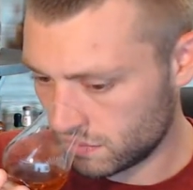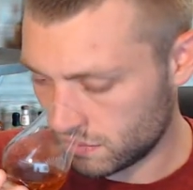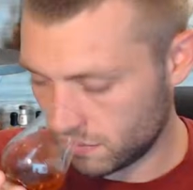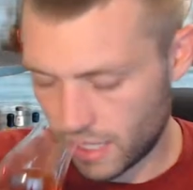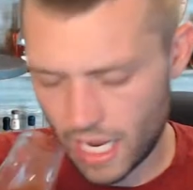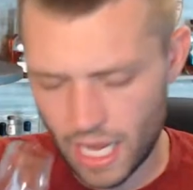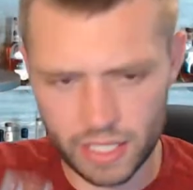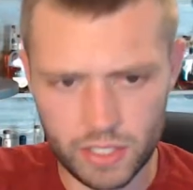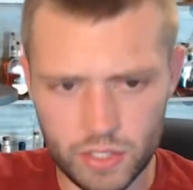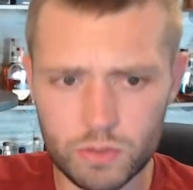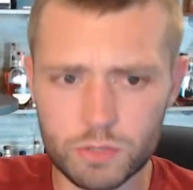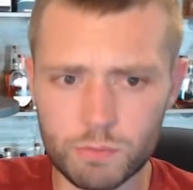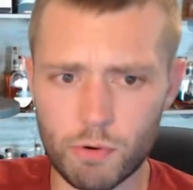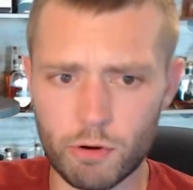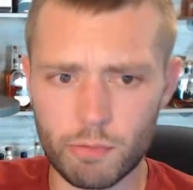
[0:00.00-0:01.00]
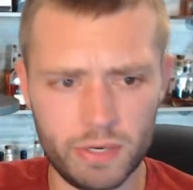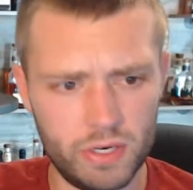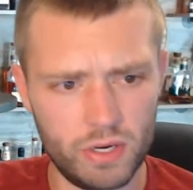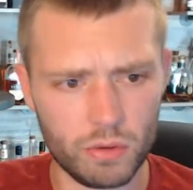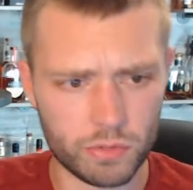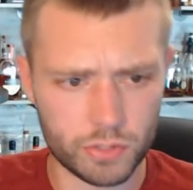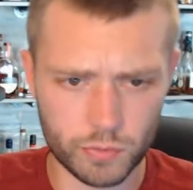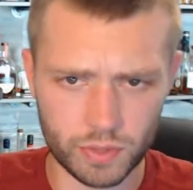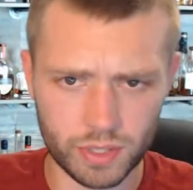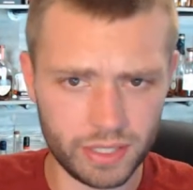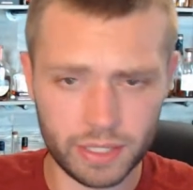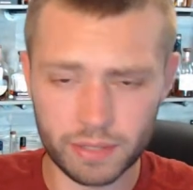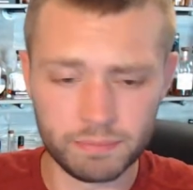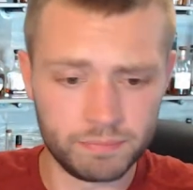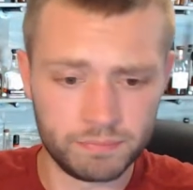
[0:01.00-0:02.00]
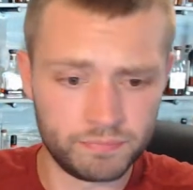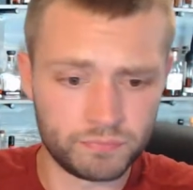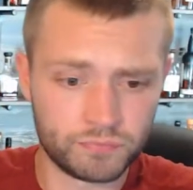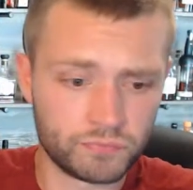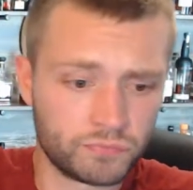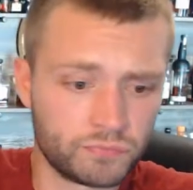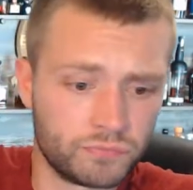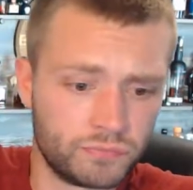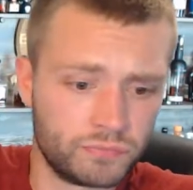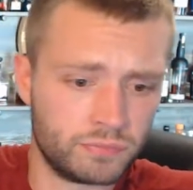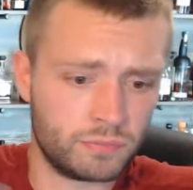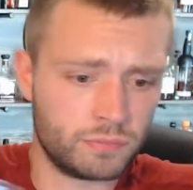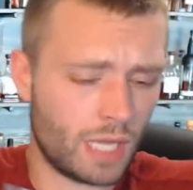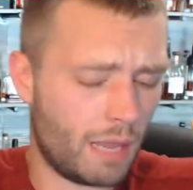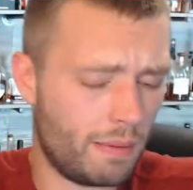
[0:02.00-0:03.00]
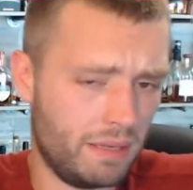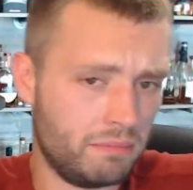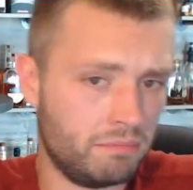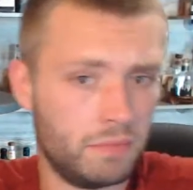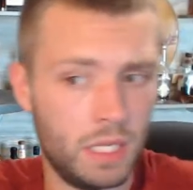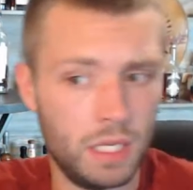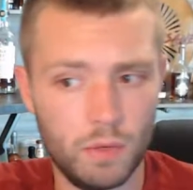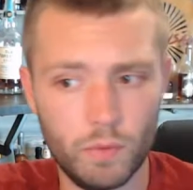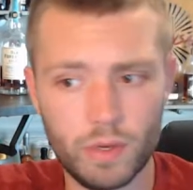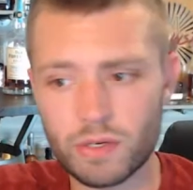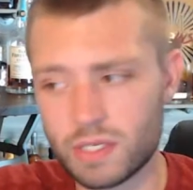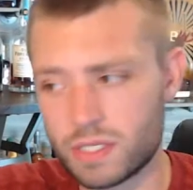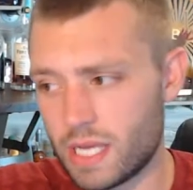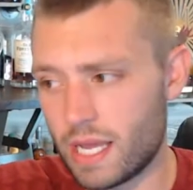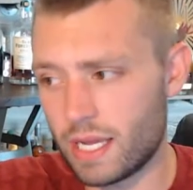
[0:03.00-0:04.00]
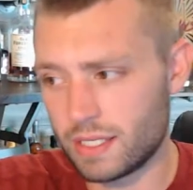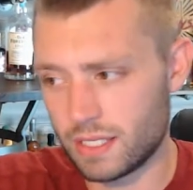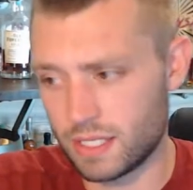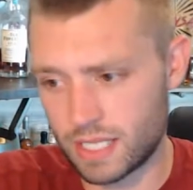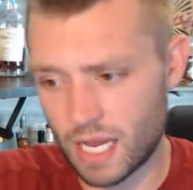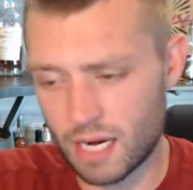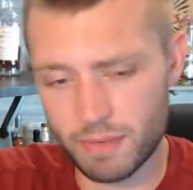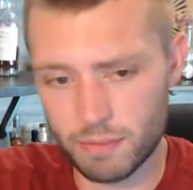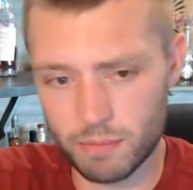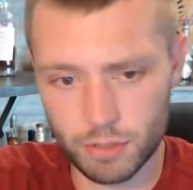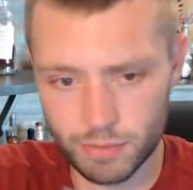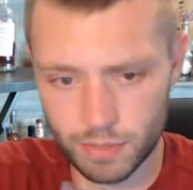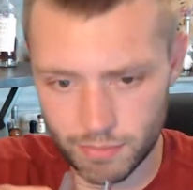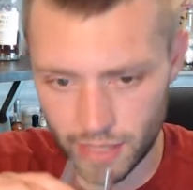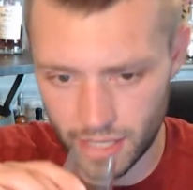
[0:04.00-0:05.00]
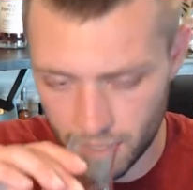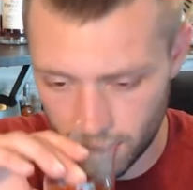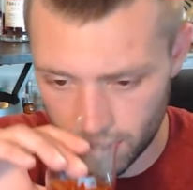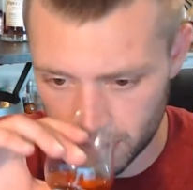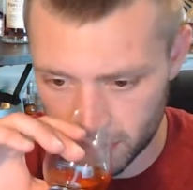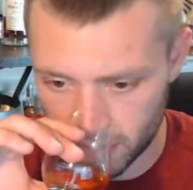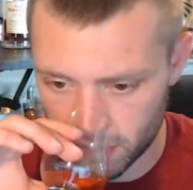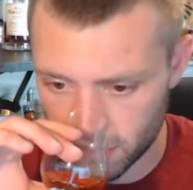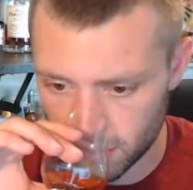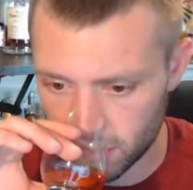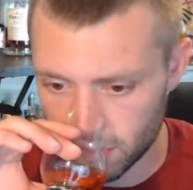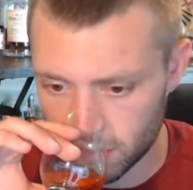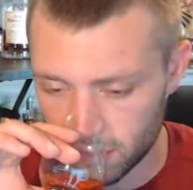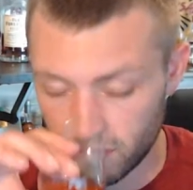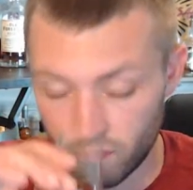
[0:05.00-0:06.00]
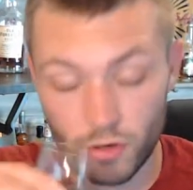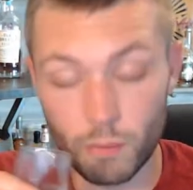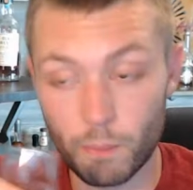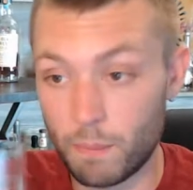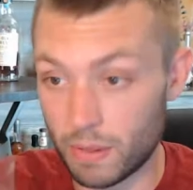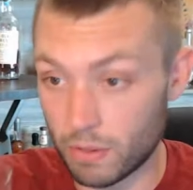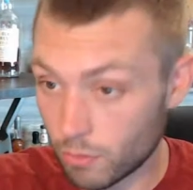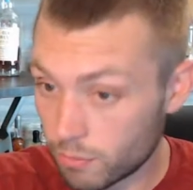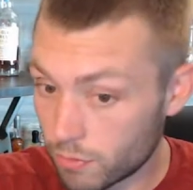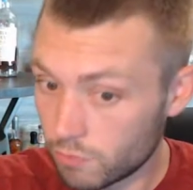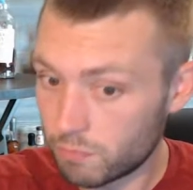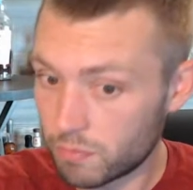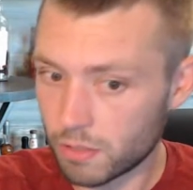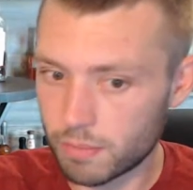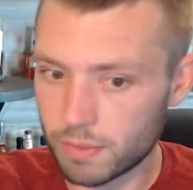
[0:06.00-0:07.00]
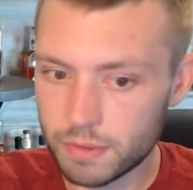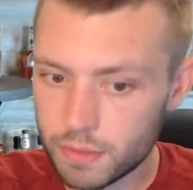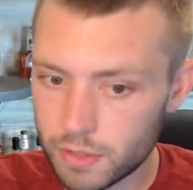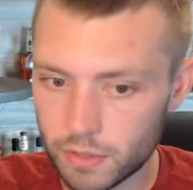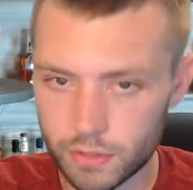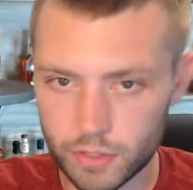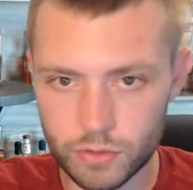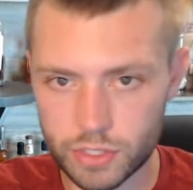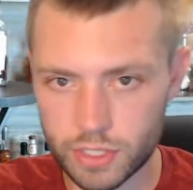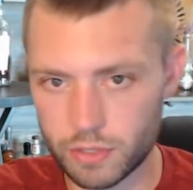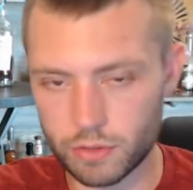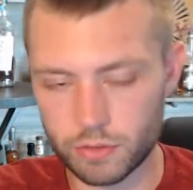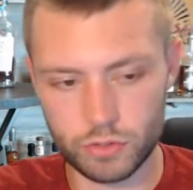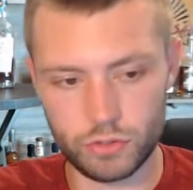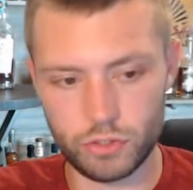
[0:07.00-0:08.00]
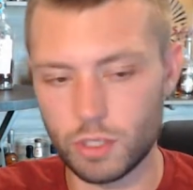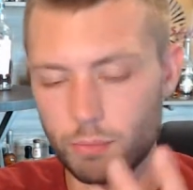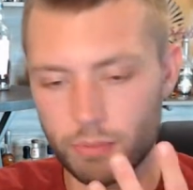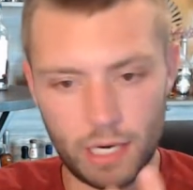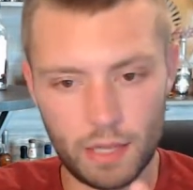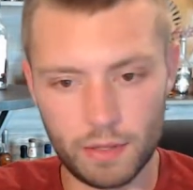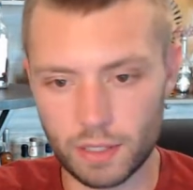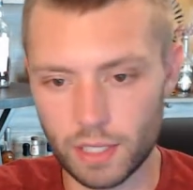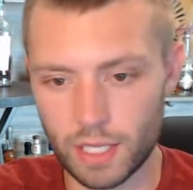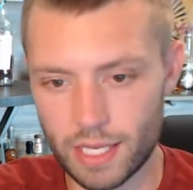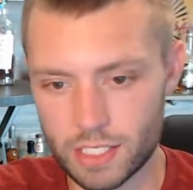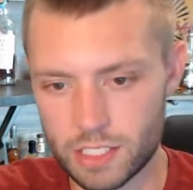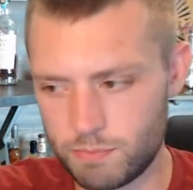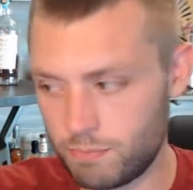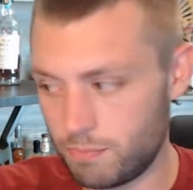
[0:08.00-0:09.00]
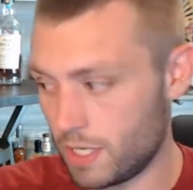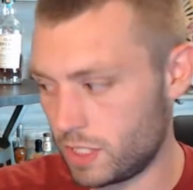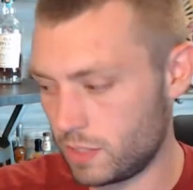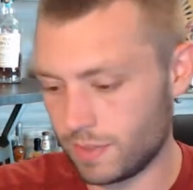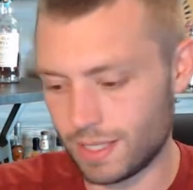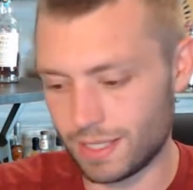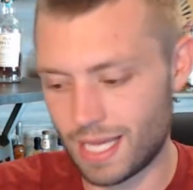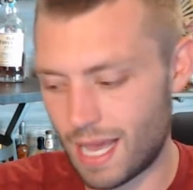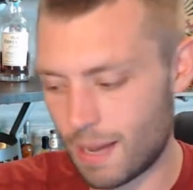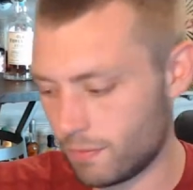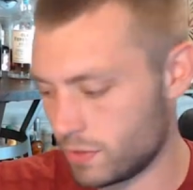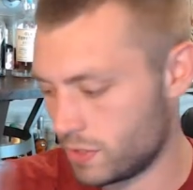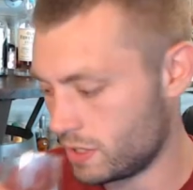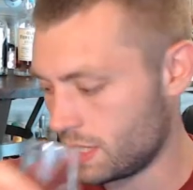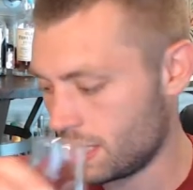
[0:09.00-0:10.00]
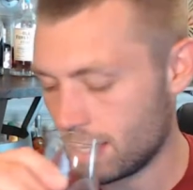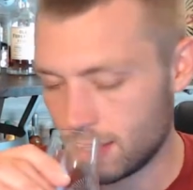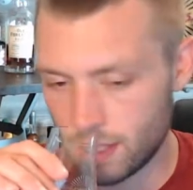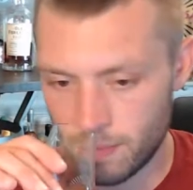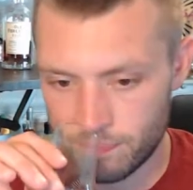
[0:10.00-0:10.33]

Not huge bourbon notes, really. I mean, weird to say because it's got to be a bourbon, but for a barrel-proof bourbon, you know, usually it'll jump right out of the glass, especially with the top was just on.